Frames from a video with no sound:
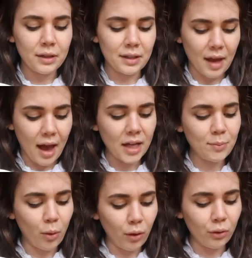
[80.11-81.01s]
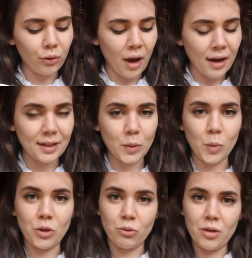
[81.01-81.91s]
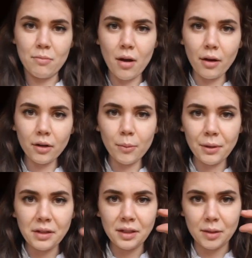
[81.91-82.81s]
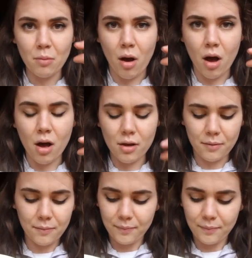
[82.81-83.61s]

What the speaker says: Tadpole Rex was remarkably small.